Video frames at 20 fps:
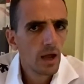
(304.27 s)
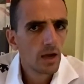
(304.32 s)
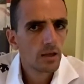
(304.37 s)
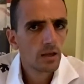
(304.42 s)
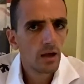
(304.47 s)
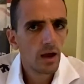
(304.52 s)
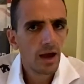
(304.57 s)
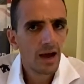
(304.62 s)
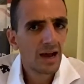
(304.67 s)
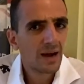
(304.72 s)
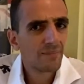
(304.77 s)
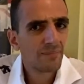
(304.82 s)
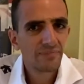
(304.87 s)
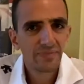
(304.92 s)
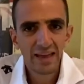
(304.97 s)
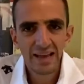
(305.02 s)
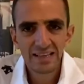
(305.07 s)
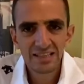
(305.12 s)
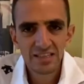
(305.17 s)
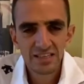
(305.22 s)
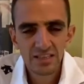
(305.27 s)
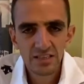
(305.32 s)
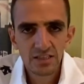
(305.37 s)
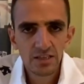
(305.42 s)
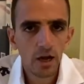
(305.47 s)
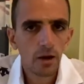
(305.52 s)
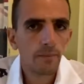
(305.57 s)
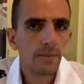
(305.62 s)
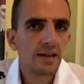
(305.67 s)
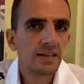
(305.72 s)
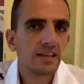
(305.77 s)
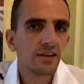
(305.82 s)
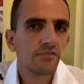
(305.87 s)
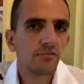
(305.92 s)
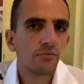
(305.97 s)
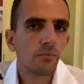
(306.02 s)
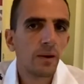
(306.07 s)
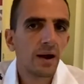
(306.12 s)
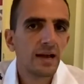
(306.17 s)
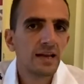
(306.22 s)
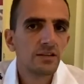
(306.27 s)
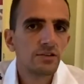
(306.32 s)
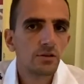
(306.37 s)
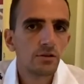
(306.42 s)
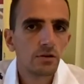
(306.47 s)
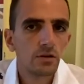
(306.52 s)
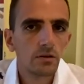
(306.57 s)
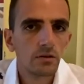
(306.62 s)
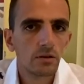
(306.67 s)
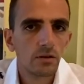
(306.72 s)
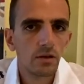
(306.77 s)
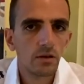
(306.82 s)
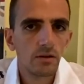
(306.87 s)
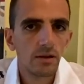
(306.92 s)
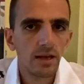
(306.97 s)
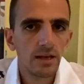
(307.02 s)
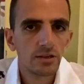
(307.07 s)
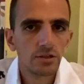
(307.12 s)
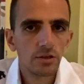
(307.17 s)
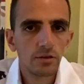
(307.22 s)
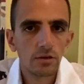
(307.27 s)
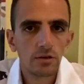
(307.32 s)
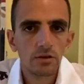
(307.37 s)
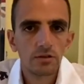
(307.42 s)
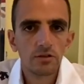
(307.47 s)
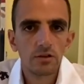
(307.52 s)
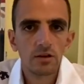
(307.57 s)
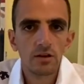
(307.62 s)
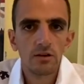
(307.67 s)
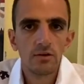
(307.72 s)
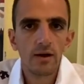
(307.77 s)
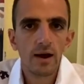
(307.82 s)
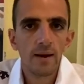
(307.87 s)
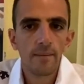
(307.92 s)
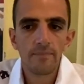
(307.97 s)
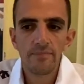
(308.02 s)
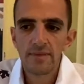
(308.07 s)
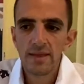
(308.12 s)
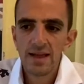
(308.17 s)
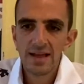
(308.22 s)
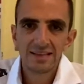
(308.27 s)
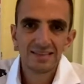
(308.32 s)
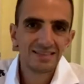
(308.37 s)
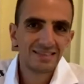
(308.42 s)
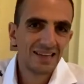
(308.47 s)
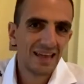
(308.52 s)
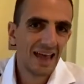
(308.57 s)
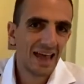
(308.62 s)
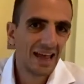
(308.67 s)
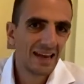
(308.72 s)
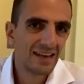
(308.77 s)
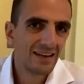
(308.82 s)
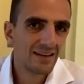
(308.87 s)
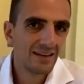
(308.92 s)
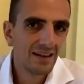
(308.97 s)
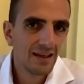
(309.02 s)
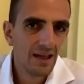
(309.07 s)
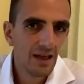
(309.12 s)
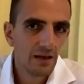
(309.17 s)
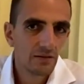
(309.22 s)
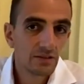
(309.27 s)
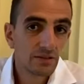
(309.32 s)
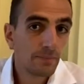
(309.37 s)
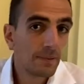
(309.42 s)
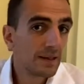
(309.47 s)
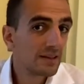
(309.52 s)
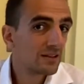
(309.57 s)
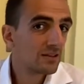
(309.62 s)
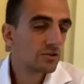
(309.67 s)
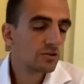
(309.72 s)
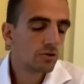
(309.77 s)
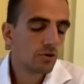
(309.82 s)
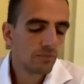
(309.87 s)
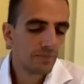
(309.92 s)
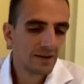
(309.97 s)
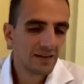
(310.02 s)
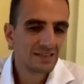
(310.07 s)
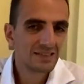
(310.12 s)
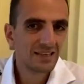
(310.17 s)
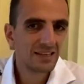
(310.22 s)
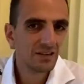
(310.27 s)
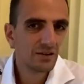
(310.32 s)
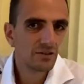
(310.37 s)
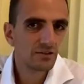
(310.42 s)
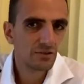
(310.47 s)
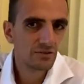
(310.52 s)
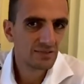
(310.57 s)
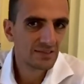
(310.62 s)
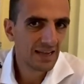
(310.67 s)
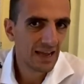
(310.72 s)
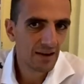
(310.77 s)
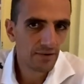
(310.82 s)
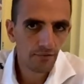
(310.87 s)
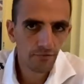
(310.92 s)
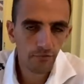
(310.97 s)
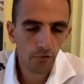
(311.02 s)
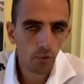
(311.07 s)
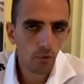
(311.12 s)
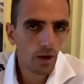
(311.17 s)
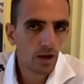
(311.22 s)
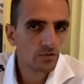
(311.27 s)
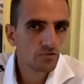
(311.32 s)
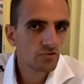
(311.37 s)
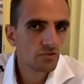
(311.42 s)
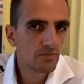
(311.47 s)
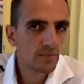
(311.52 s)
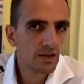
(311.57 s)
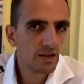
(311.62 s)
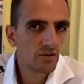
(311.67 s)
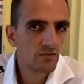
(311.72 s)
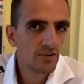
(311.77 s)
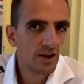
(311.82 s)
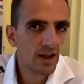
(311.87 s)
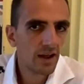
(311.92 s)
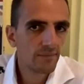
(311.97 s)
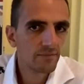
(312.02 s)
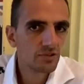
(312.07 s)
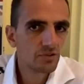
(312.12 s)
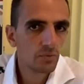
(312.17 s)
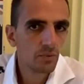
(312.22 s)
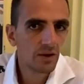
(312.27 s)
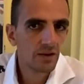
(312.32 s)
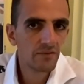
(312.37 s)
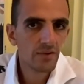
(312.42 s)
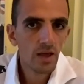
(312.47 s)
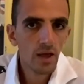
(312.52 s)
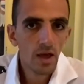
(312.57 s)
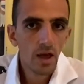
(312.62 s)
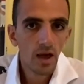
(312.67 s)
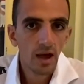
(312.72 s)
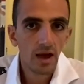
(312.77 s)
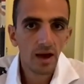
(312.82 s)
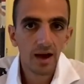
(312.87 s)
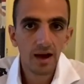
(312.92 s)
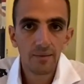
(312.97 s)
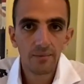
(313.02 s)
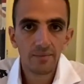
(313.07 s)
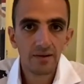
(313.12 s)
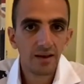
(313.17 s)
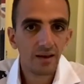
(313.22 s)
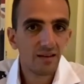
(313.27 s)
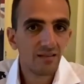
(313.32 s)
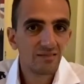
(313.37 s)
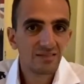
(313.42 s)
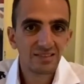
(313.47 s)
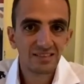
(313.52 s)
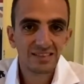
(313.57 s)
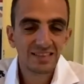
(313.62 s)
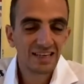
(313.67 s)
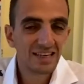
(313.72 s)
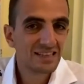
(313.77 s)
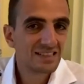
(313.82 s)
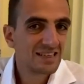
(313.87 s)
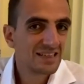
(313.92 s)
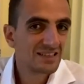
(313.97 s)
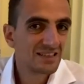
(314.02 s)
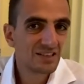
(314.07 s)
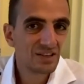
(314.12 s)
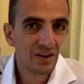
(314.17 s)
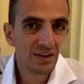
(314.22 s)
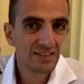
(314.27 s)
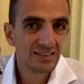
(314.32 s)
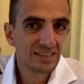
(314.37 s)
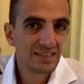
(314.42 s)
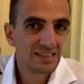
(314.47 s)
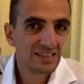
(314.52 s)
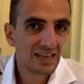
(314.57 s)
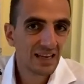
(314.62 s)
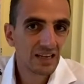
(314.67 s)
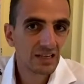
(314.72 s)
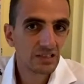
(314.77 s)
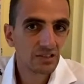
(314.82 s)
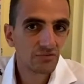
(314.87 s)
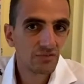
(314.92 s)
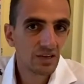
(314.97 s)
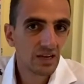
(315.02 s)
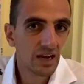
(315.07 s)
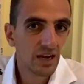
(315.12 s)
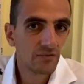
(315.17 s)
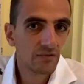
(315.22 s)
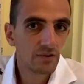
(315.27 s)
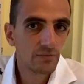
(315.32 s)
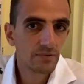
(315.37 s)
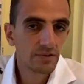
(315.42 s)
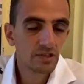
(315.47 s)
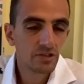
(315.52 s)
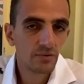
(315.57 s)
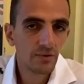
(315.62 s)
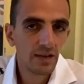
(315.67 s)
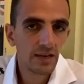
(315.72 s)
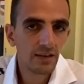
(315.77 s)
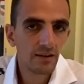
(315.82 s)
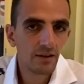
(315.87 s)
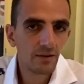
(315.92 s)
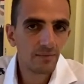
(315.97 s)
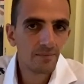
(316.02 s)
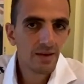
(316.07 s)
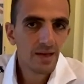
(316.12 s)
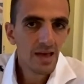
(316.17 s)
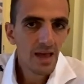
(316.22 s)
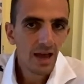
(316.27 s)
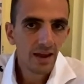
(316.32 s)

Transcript: yeah, um, there's so many different ways you can do this. You could do um, 10, depending on your ability, you can do 10 400 meter reps with um, 60 to 90 seconds recovery between them.